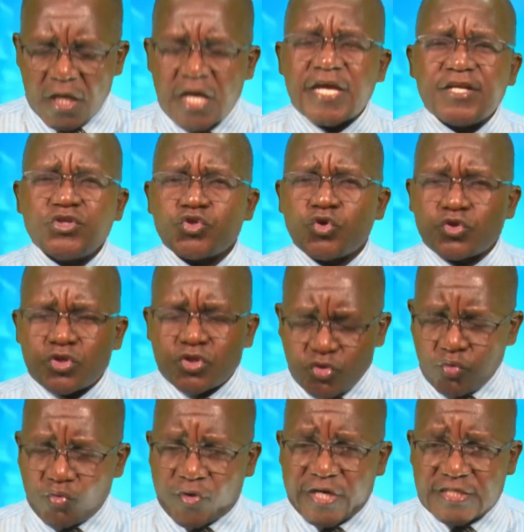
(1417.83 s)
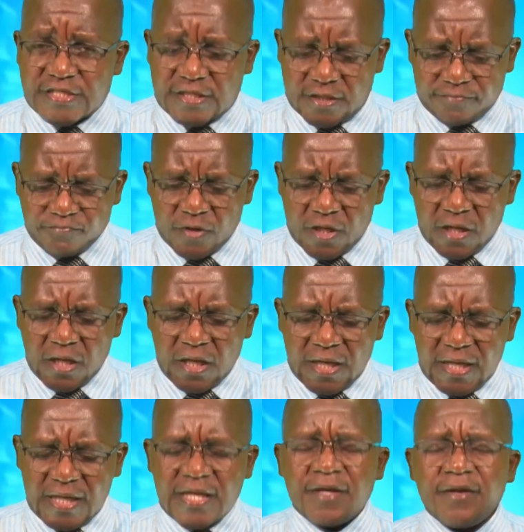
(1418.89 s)
and authority,
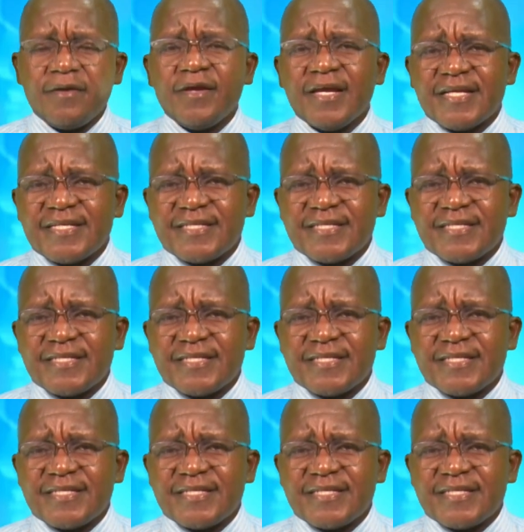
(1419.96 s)
He